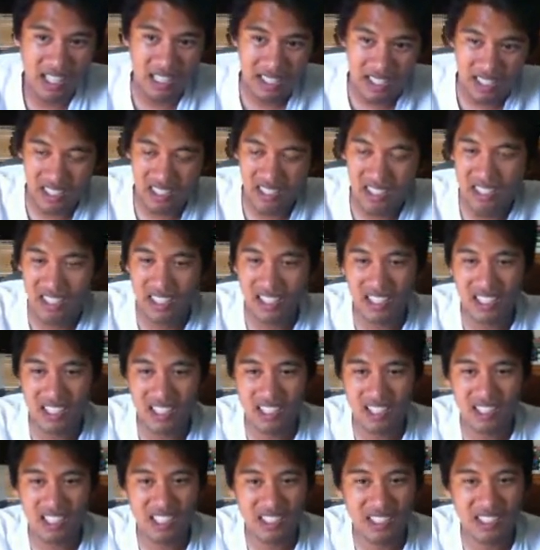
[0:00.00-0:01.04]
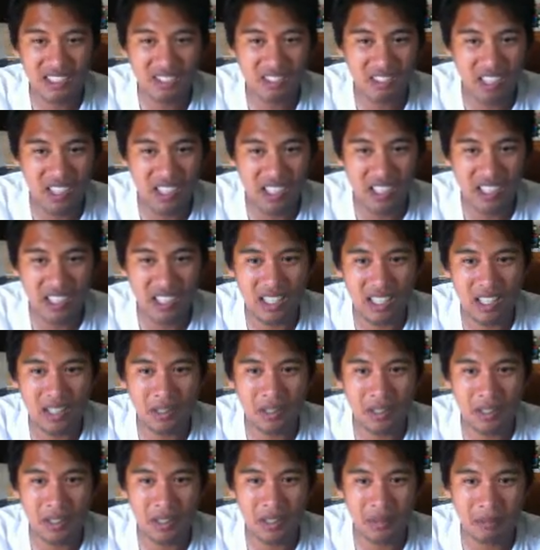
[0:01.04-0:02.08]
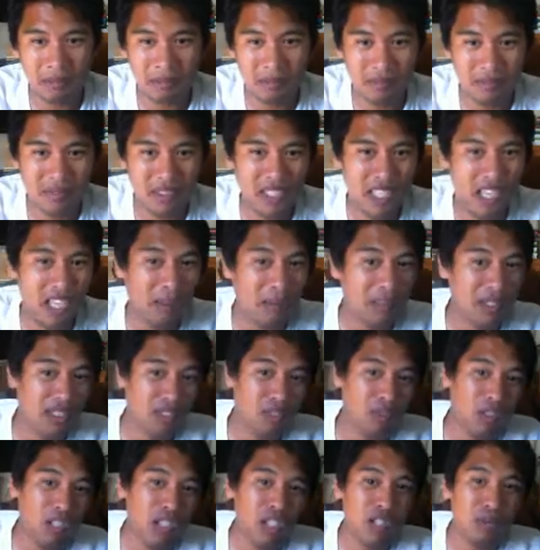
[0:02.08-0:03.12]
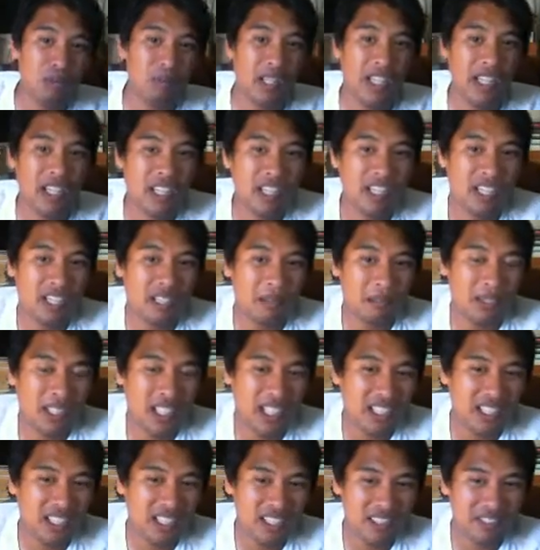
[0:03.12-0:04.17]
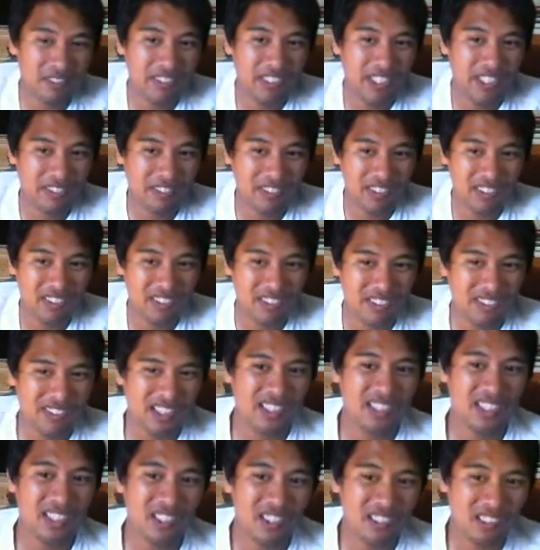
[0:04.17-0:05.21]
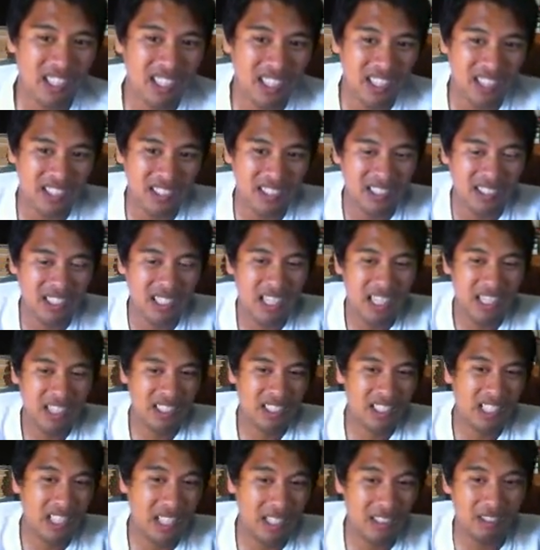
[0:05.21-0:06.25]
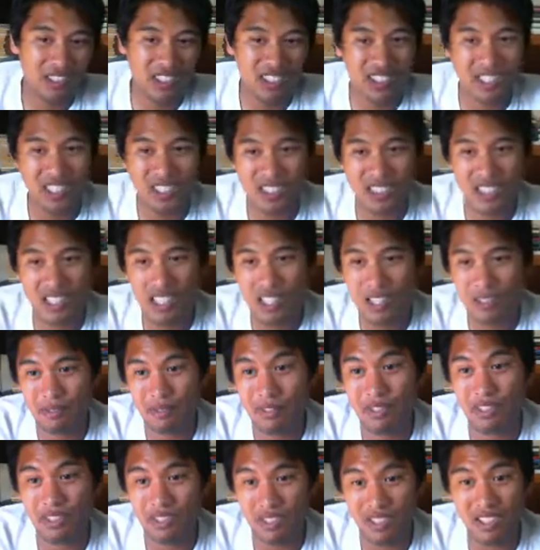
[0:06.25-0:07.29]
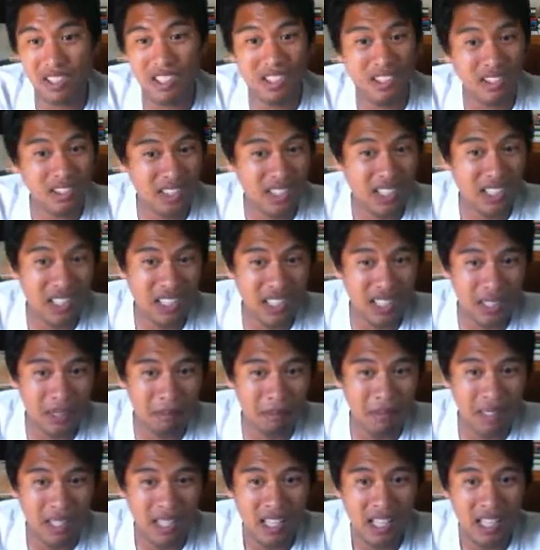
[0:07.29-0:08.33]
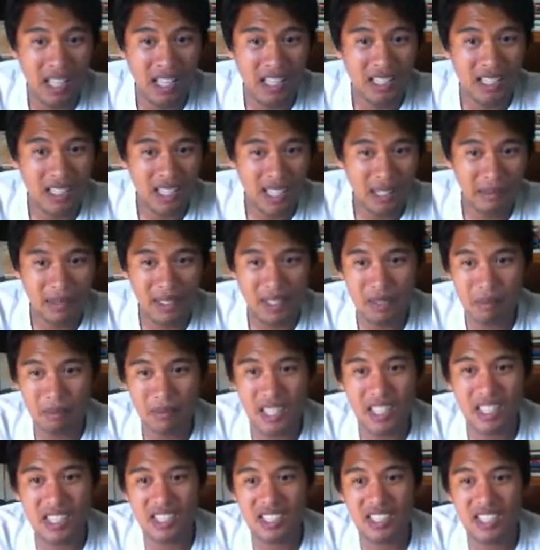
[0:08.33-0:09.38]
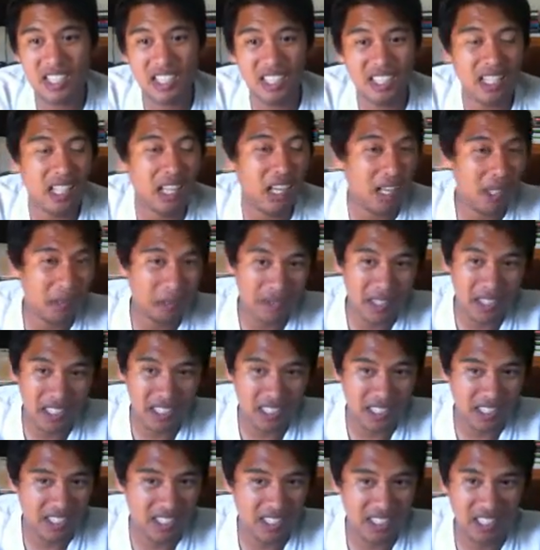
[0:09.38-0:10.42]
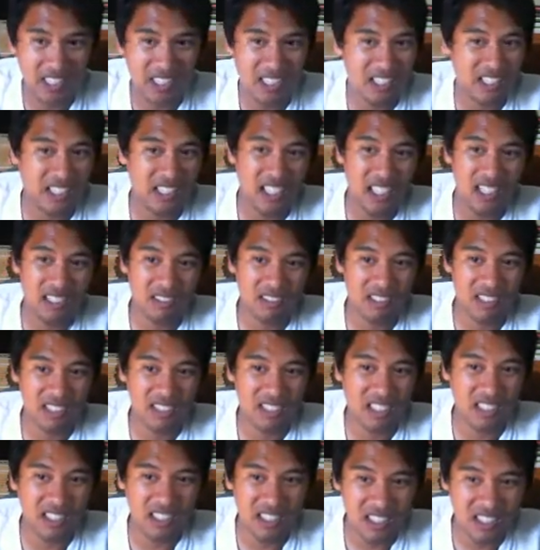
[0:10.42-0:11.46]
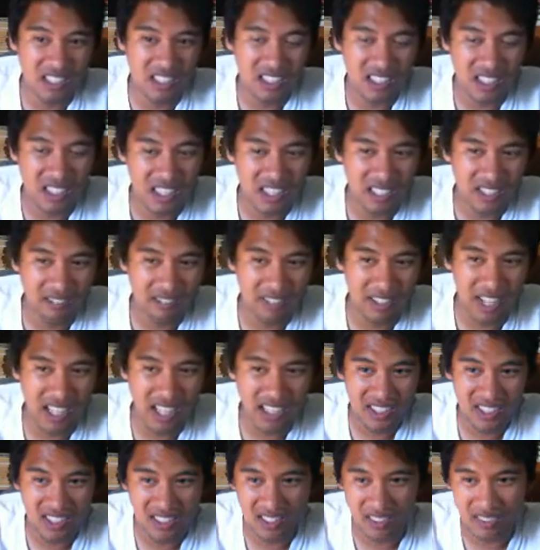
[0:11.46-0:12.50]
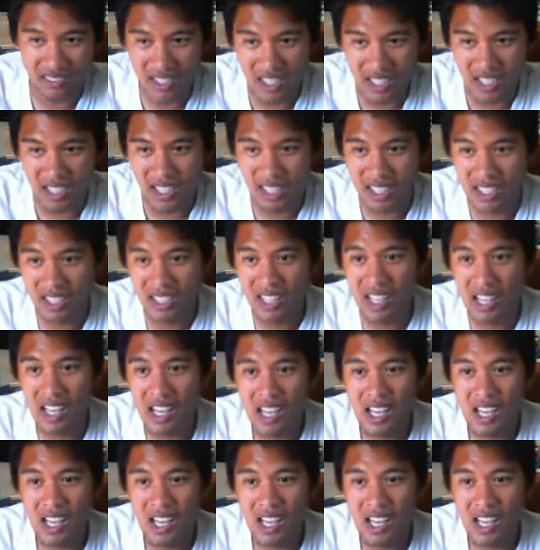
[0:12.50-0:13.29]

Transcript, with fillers: And then in that next one, um, Camus was beating up Kang on the feet for a little while. Kang was on top for a long time. Camus managed to get the up kick, and that was like the deciding factor of that.